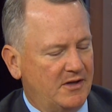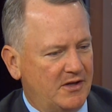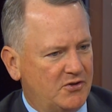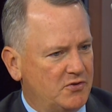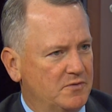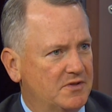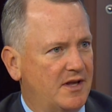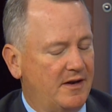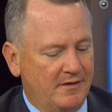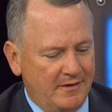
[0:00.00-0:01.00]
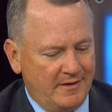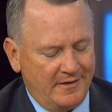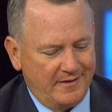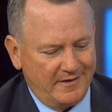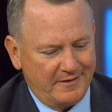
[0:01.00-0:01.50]
issues that
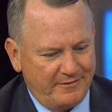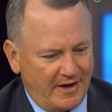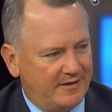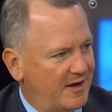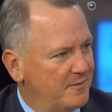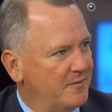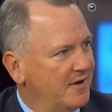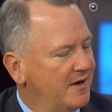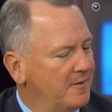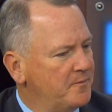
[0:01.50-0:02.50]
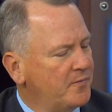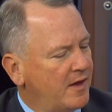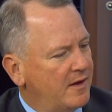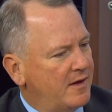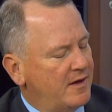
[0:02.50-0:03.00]
affect them.
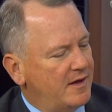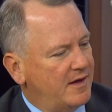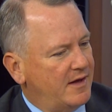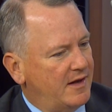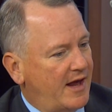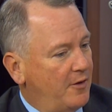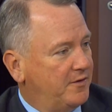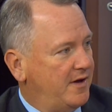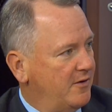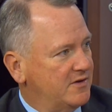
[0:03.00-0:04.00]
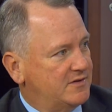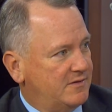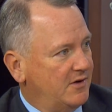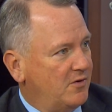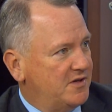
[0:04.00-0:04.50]
And healthcare is
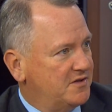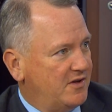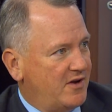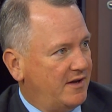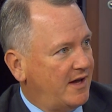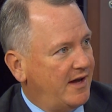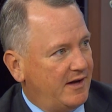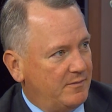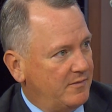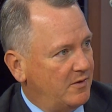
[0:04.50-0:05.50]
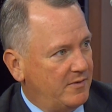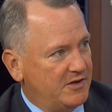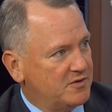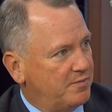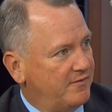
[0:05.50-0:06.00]
increasingly online.
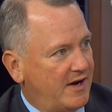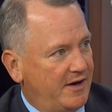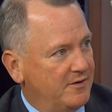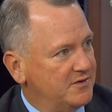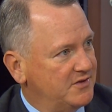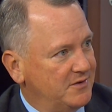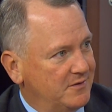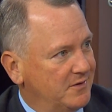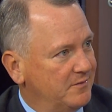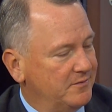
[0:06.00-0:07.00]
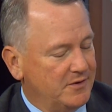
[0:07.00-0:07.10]
Major providers, your